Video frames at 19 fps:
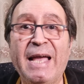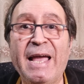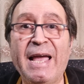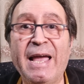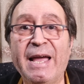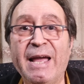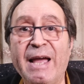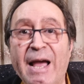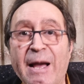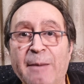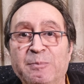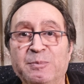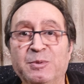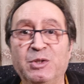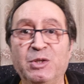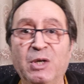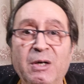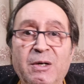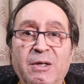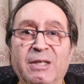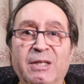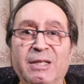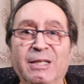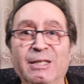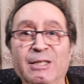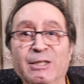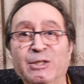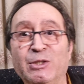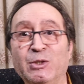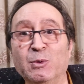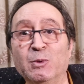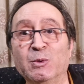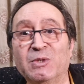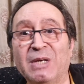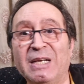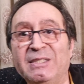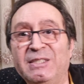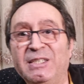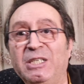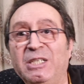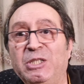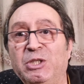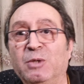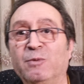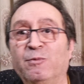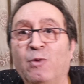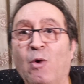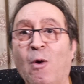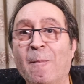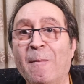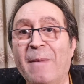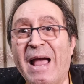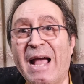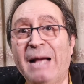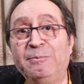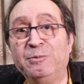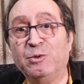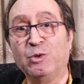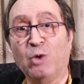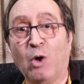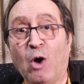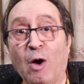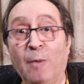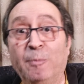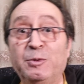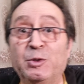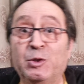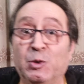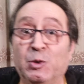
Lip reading: a hip circle to transition from hip drop